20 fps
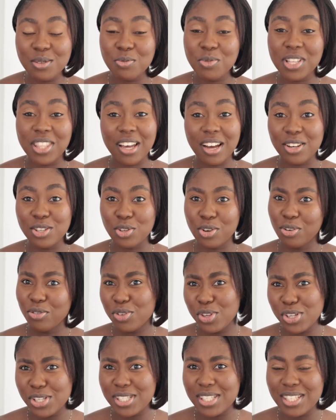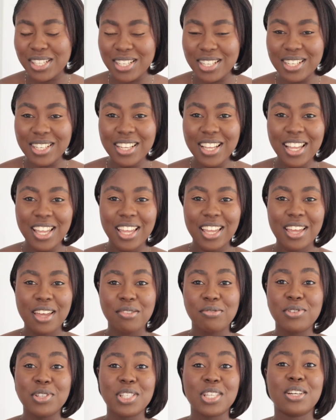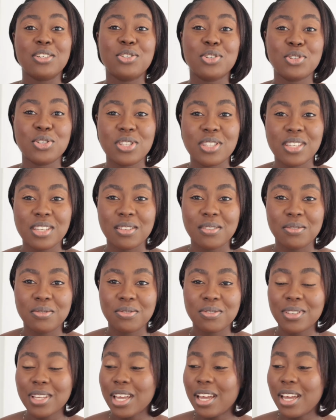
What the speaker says: without obviously Evita Joseph.